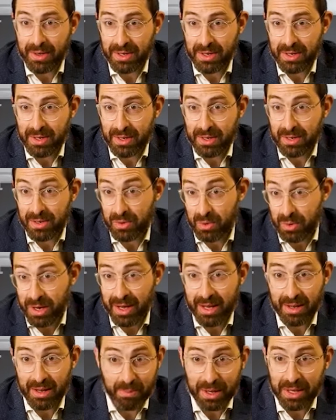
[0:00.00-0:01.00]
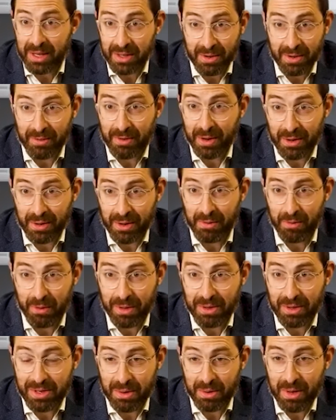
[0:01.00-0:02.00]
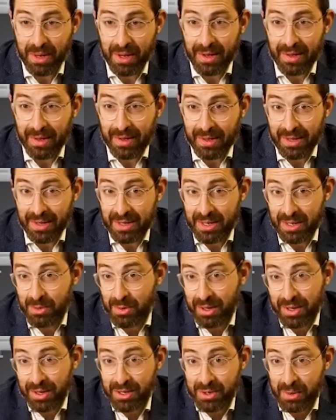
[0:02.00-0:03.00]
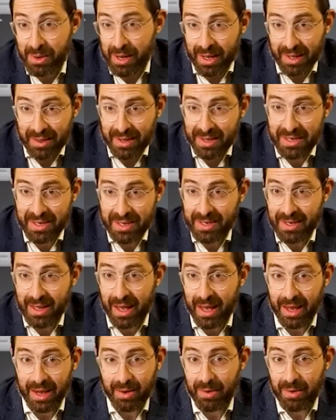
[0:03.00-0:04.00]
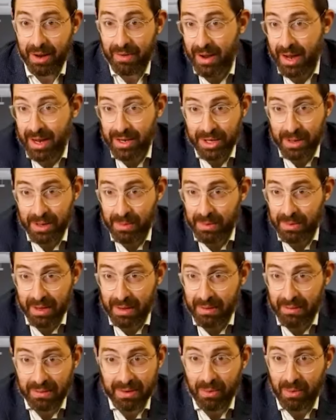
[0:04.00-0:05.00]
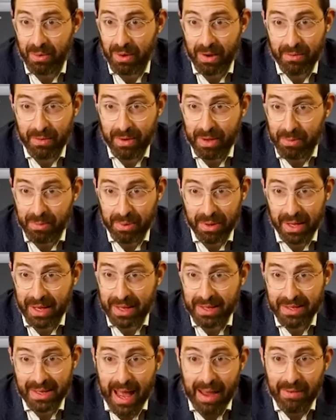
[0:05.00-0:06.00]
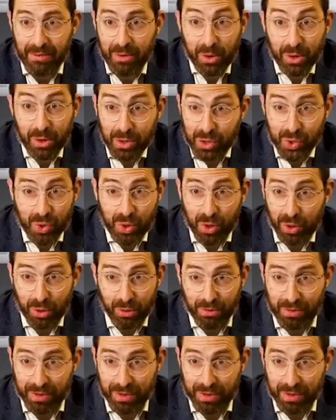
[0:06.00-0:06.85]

There's, there's Zriya and Binyan, they're very different. So this is really Zriya. This is like whatever Hashem gives and wherever he plants, like I have no control